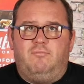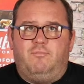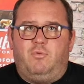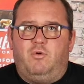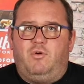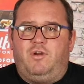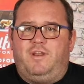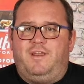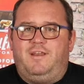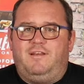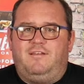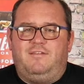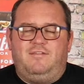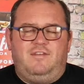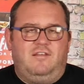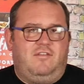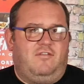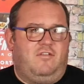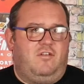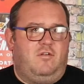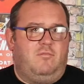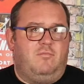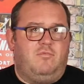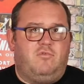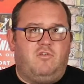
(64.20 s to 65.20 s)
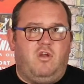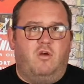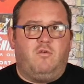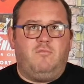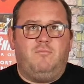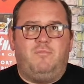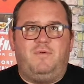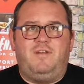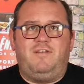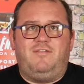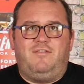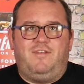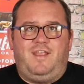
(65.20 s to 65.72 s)
booking system.
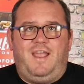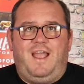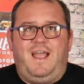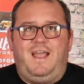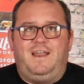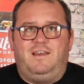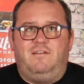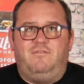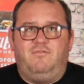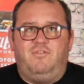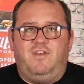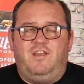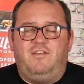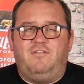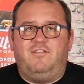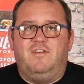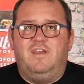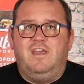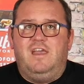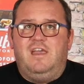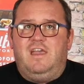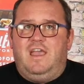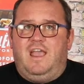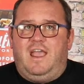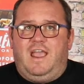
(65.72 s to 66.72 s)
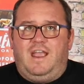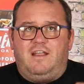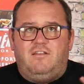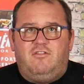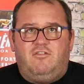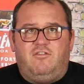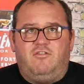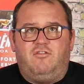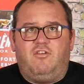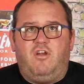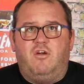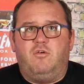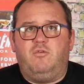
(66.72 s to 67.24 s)
Don't be scared of this. It's
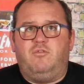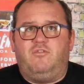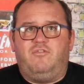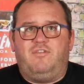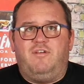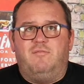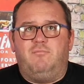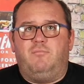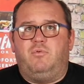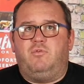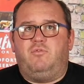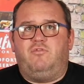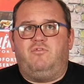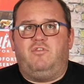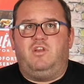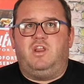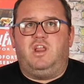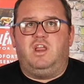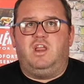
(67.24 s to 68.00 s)
so simple to